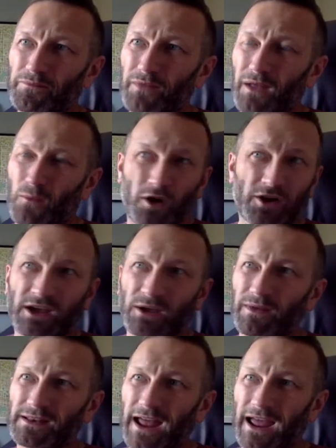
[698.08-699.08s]
working
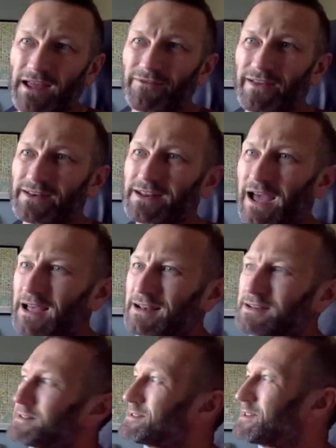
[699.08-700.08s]
with David
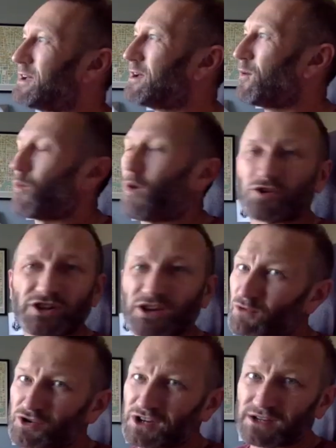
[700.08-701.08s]
and watching
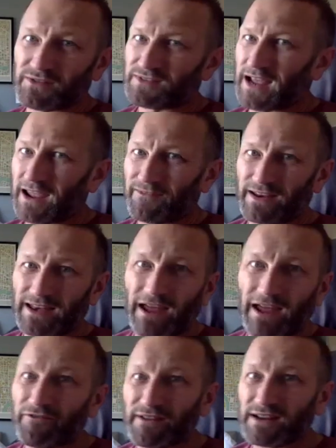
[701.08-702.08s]
rushes of David
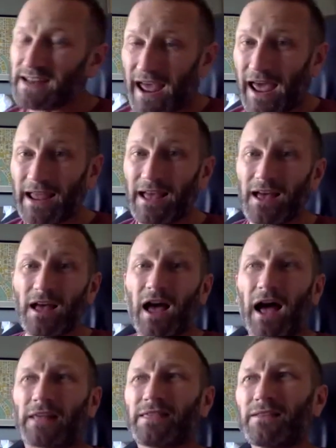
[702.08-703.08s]
every day.
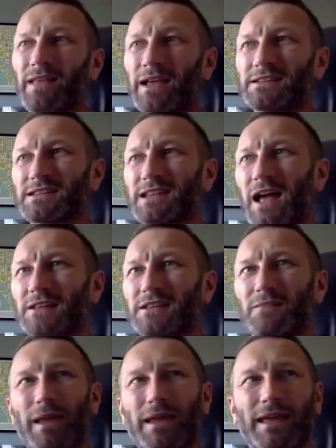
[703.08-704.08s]
I think they started
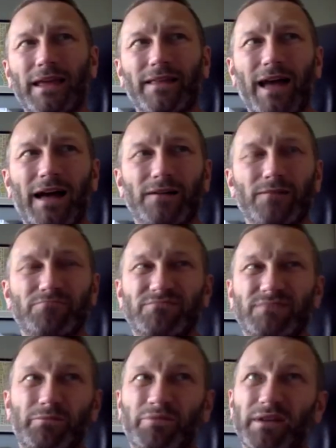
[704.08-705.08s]
making that
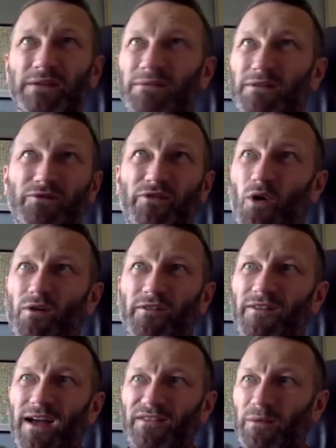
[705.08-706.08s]
pretty 4 or
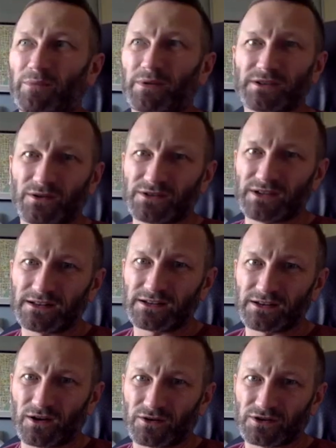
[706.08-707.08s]
5 episodes into
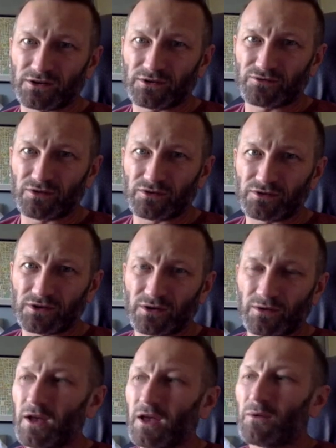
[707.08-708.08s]
Doctor Who's run. So
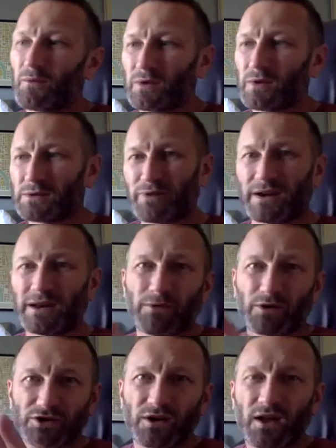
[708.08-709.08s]
it's pretty
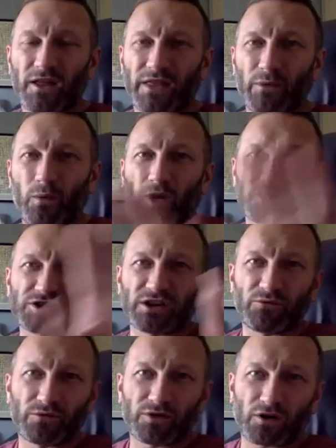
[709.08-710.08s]
much, they were
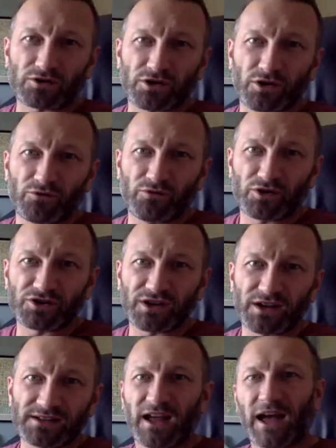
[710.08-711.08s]
watching Doctor Who
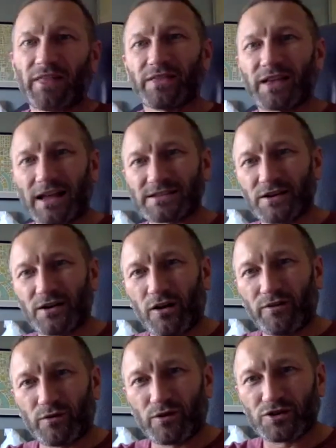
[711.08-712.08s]
rushes and
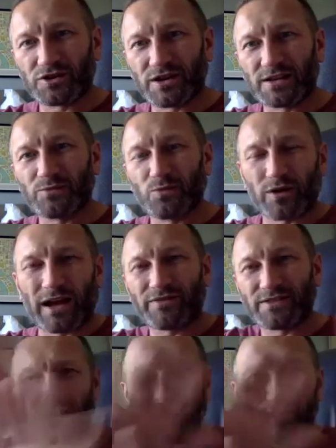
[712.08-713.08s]
Casanova rushes one
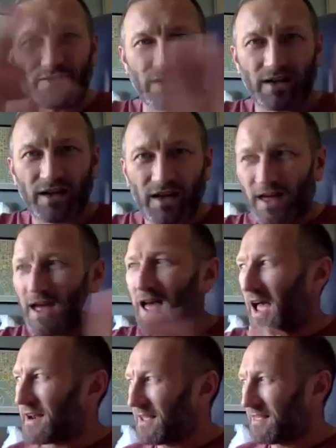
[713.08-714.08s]
after the other.
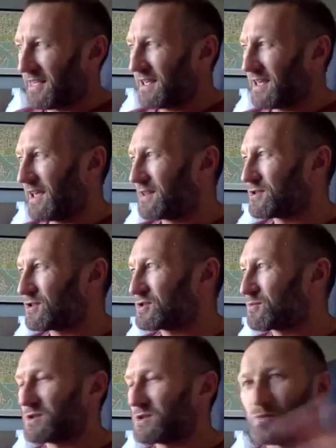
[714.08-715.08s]
And I think it just
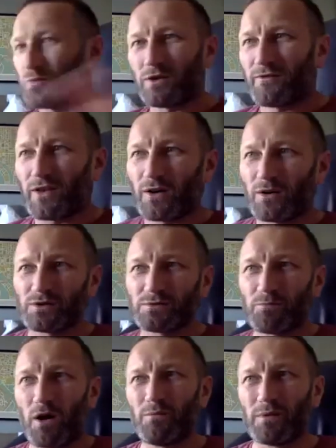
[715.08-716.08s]
was one of those
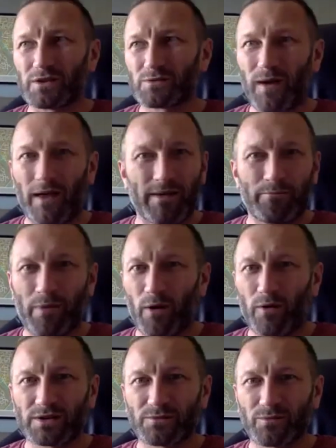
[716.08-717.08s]
moments where they
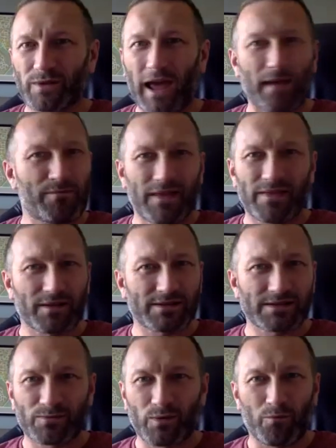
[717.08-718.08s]
both came in this
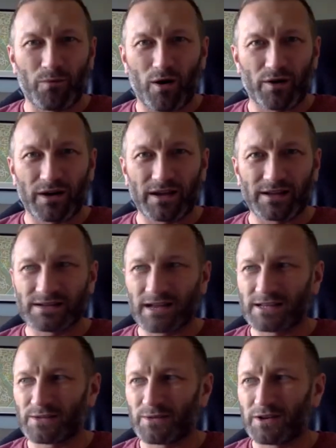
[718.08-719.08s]
one morning and
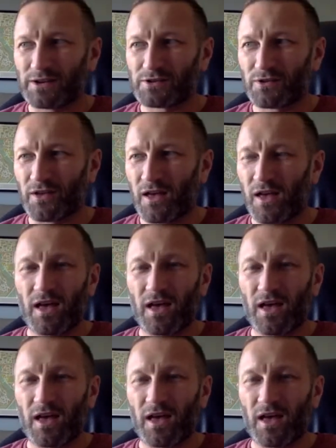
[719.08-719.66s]
said to each other,